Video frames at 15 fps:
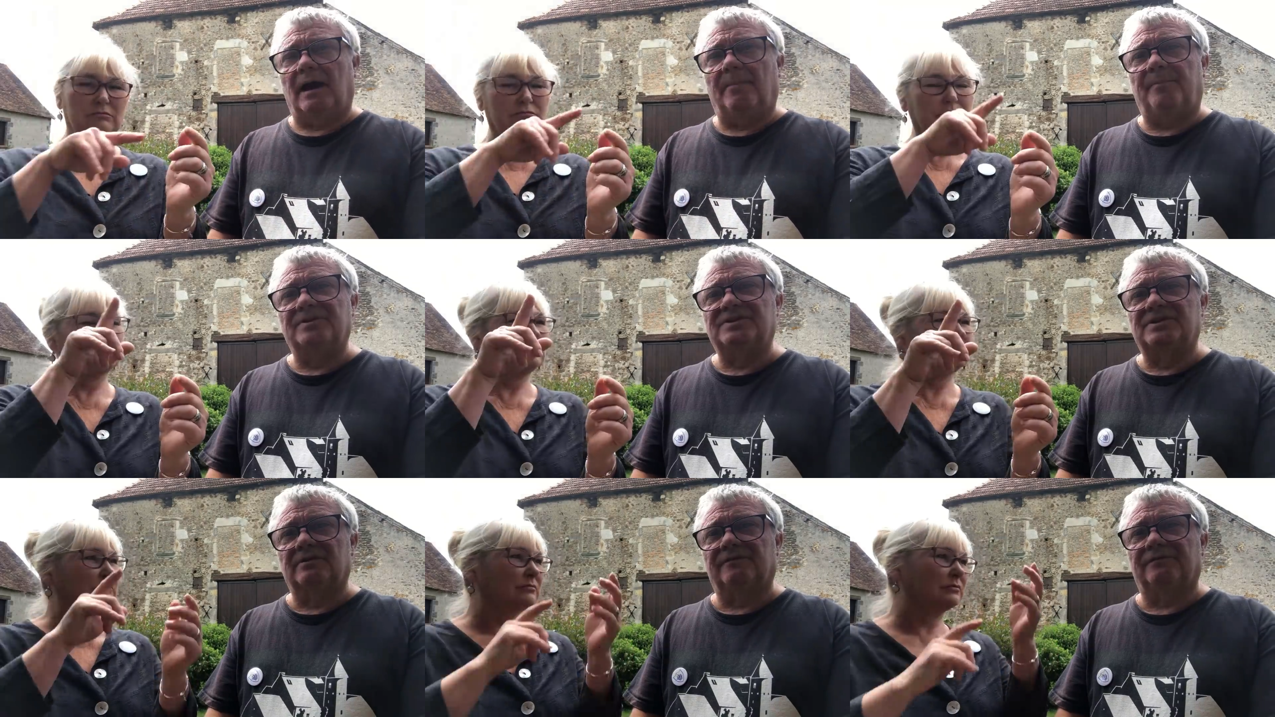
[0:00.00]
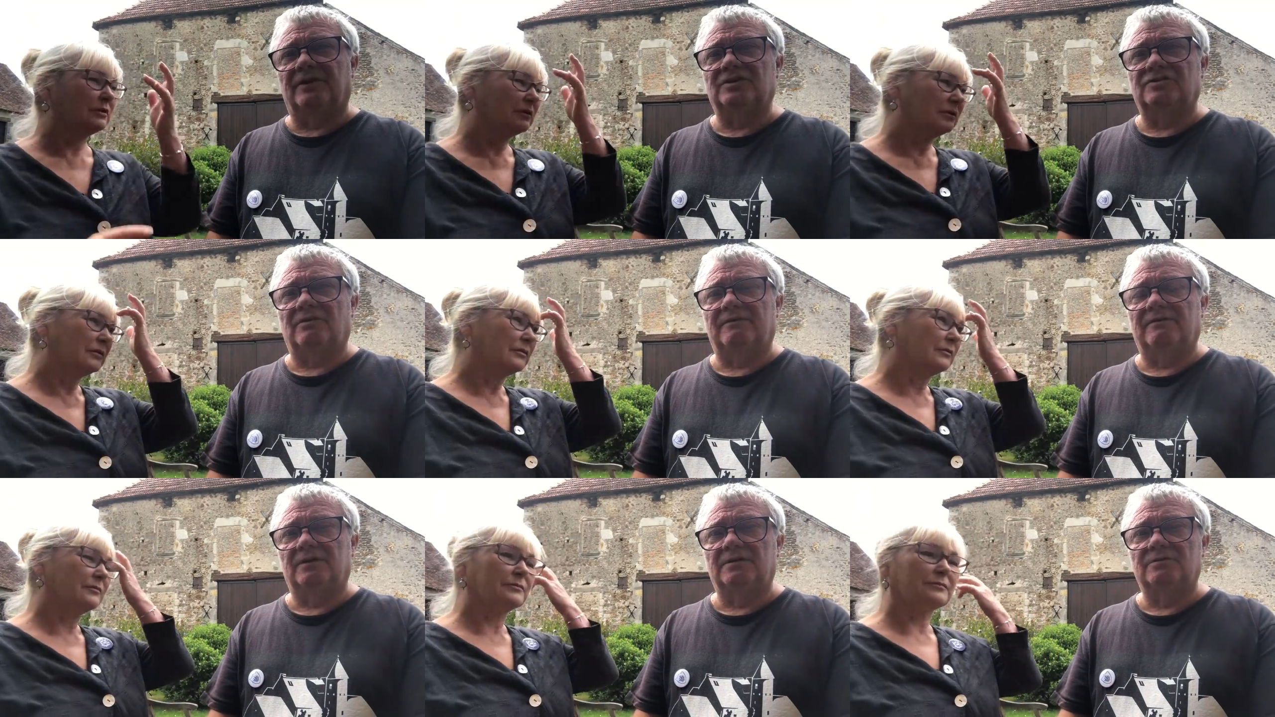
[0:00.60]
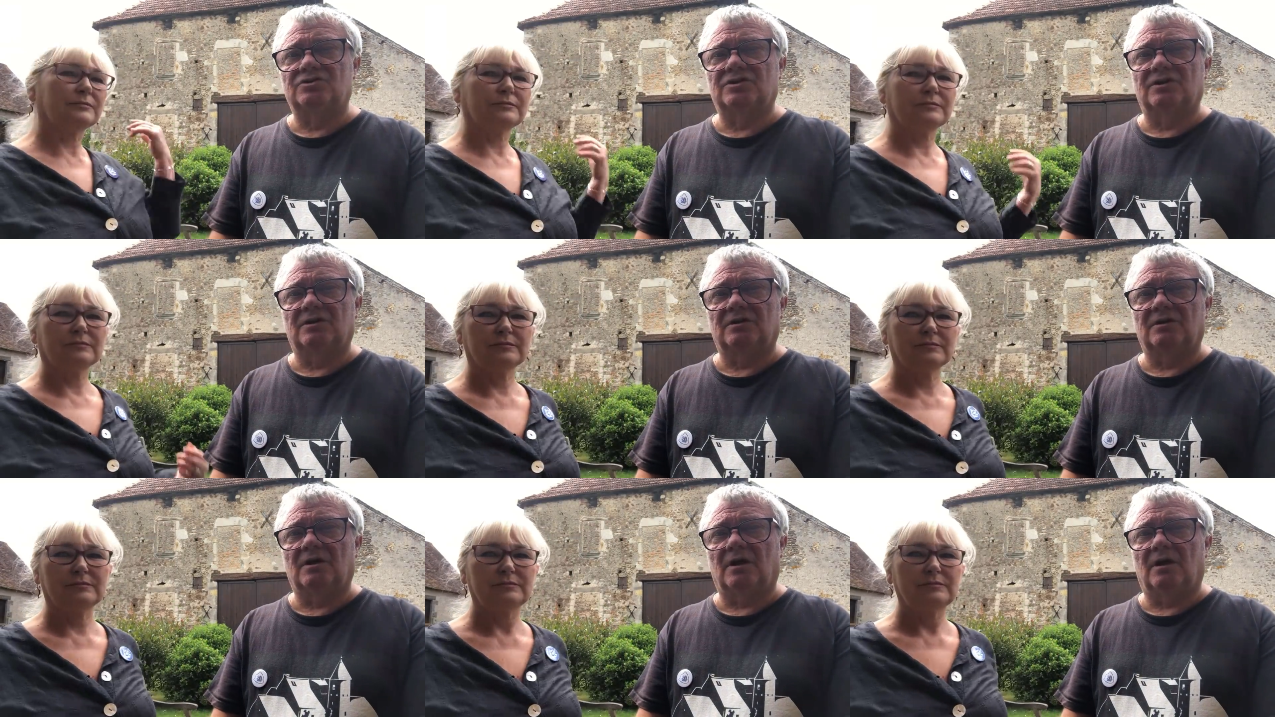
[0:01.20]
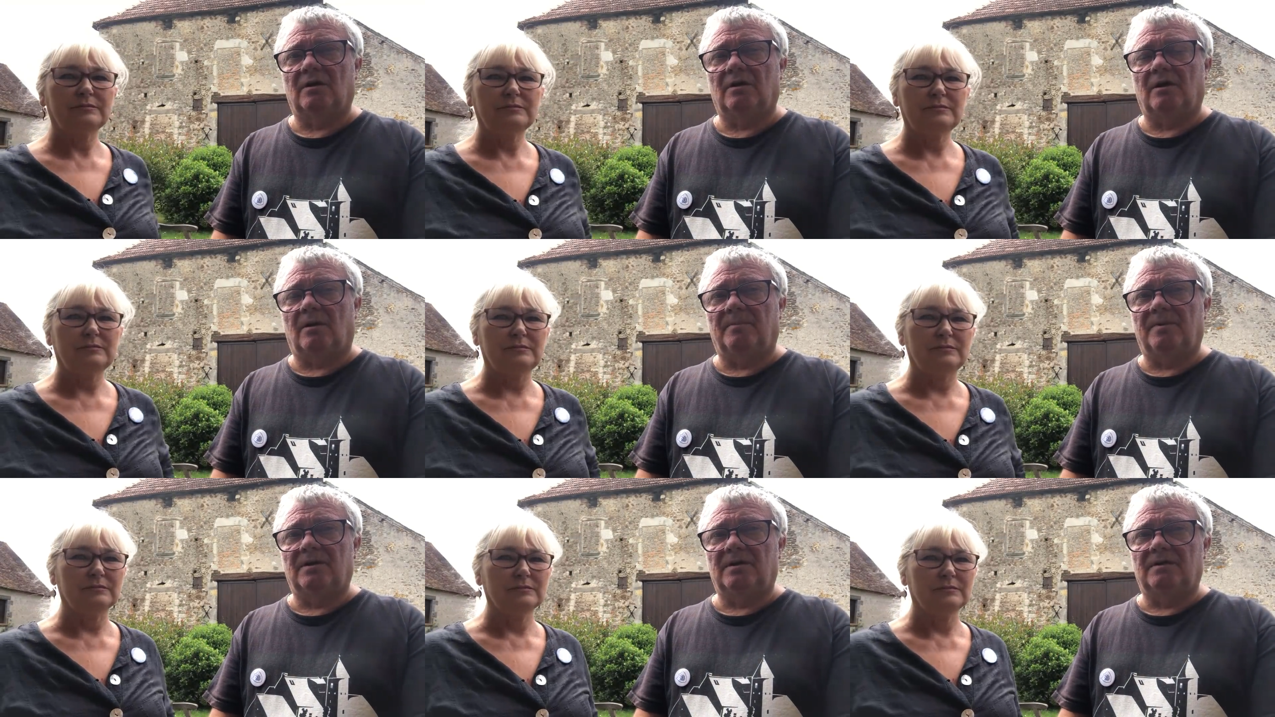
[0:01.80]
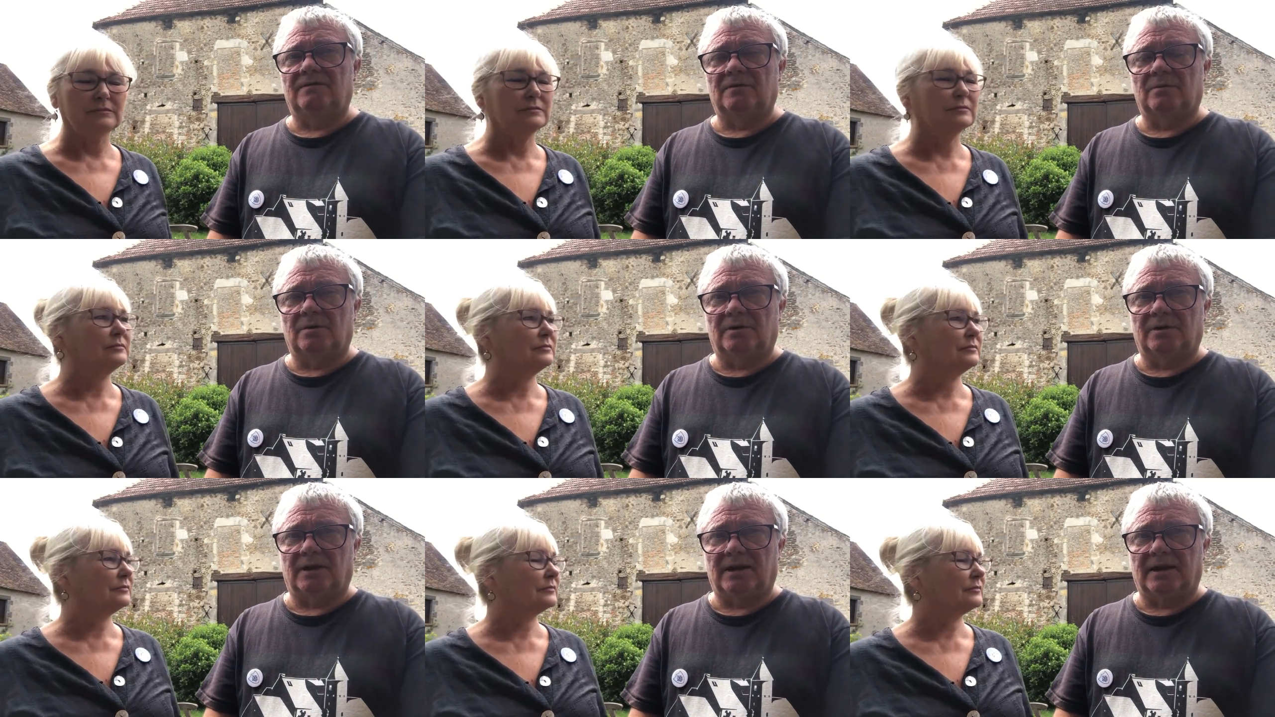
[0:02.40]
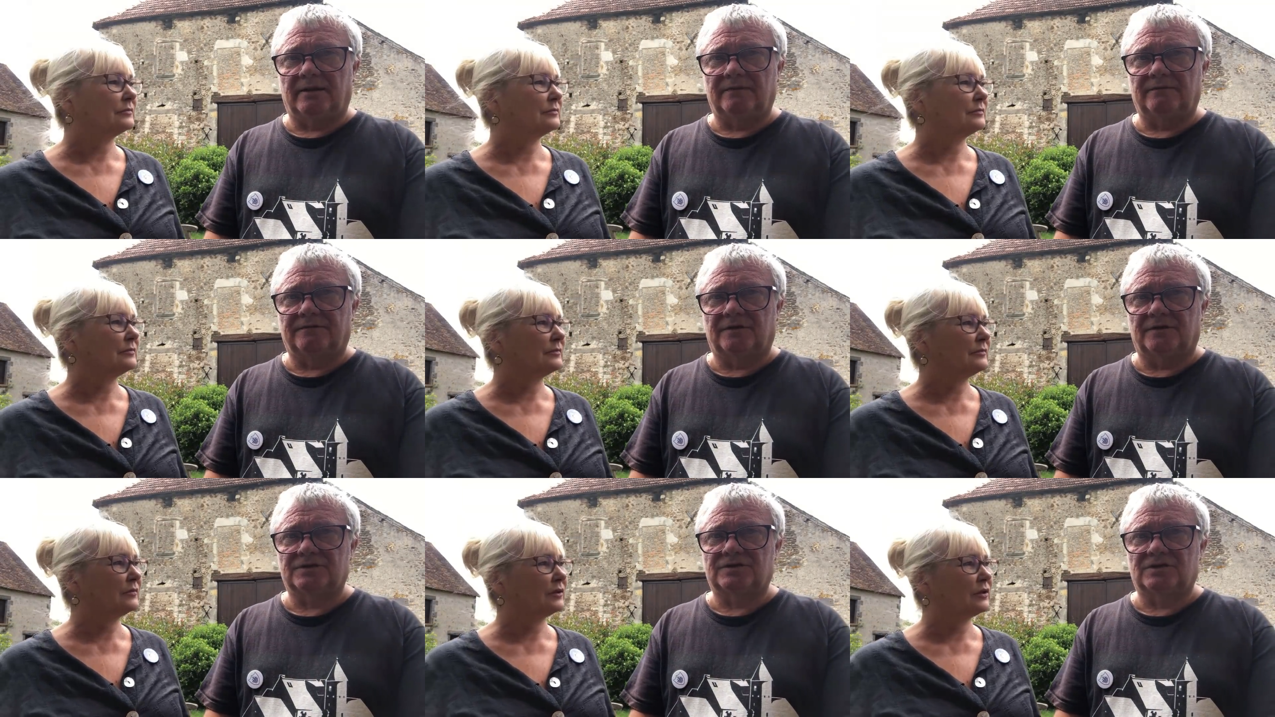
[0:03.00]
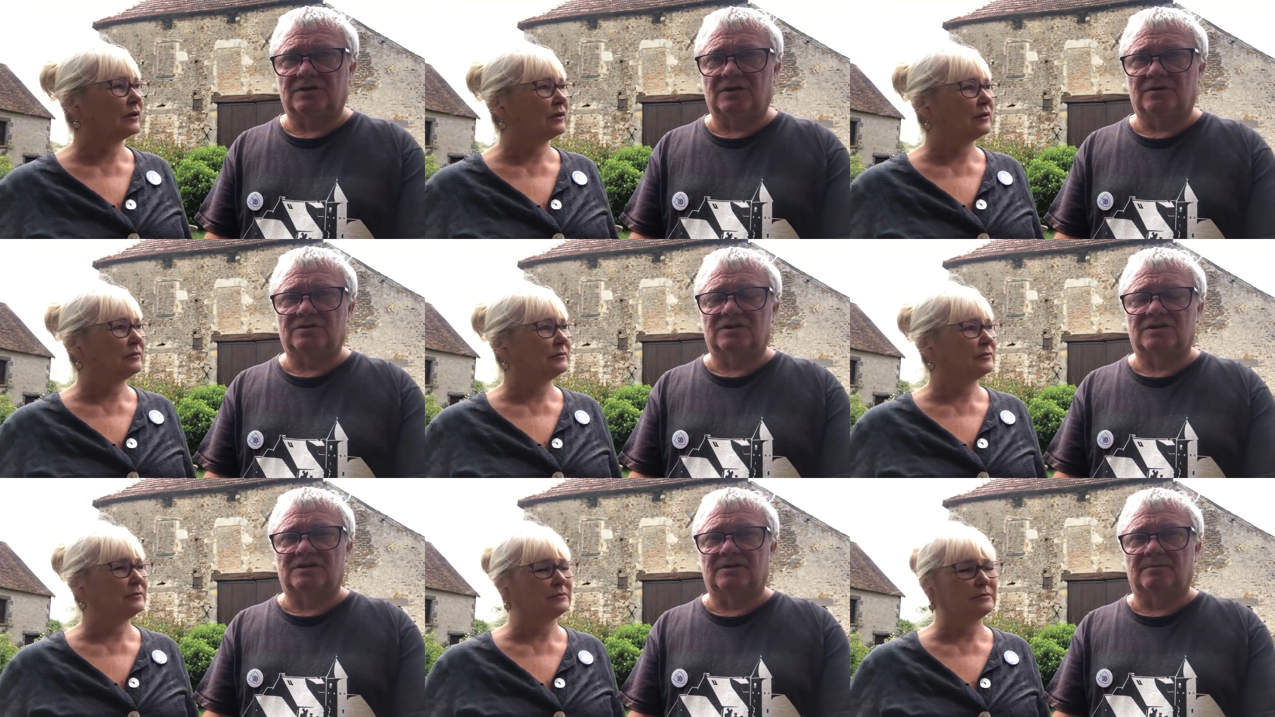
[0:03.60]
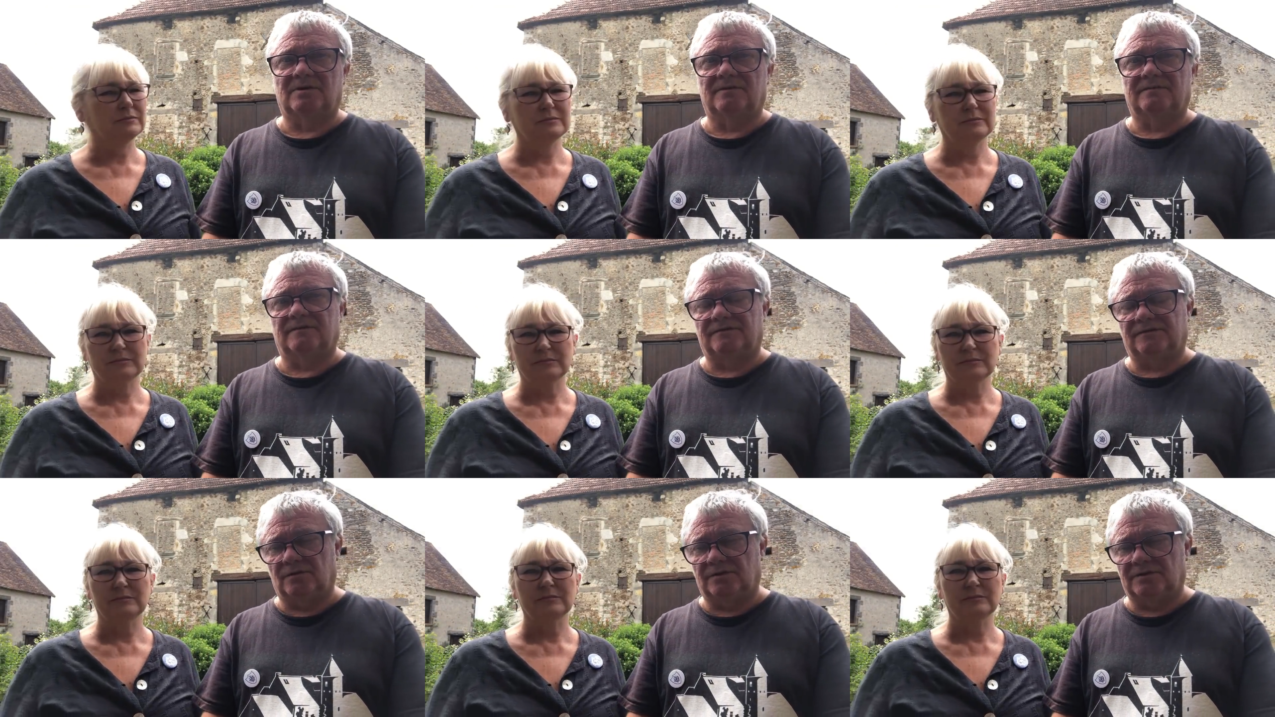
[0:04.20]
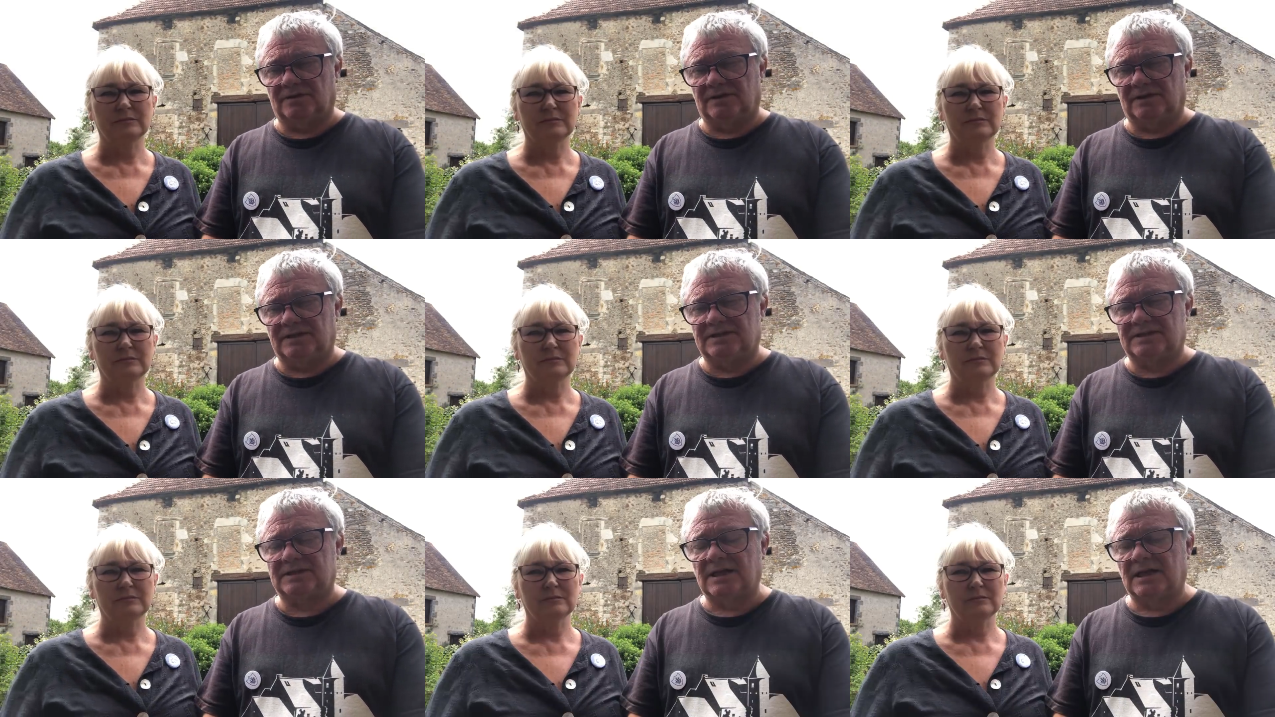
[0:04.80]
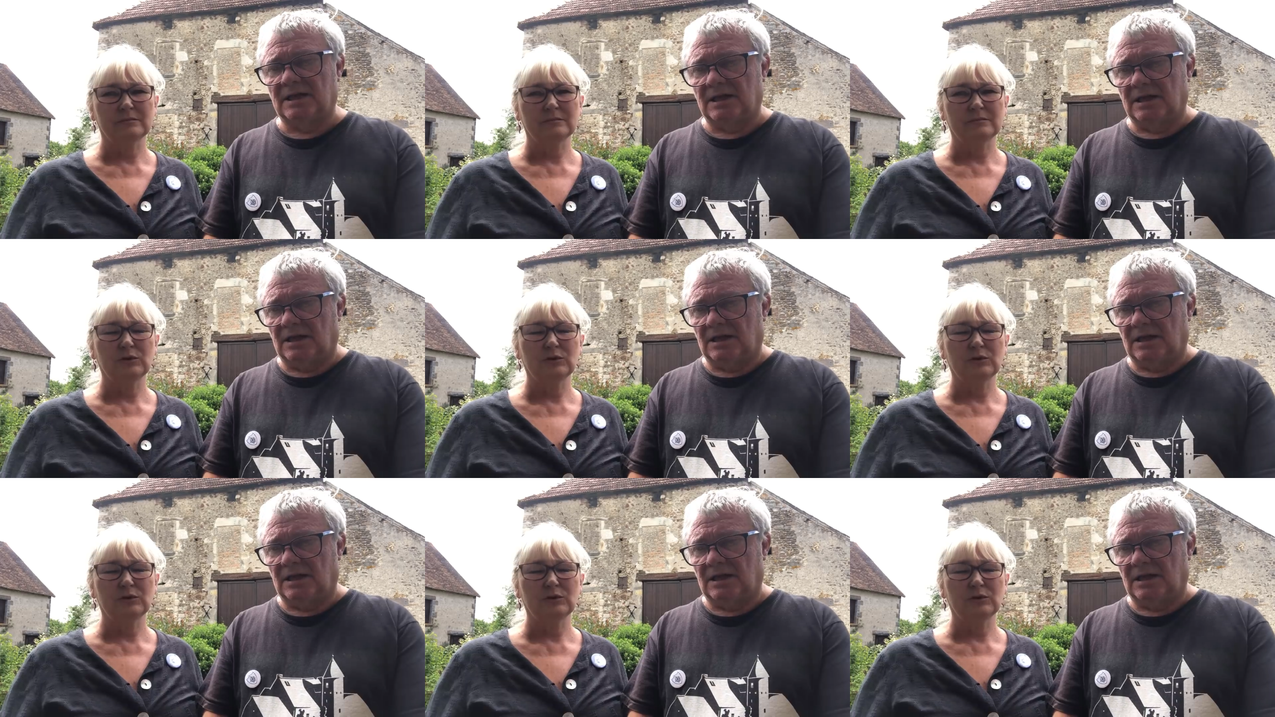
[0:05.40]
Speaker 1: Up until the French Revolution, uh, I believe you weren't allowed in France to use the symbol of the fleur-de-lis.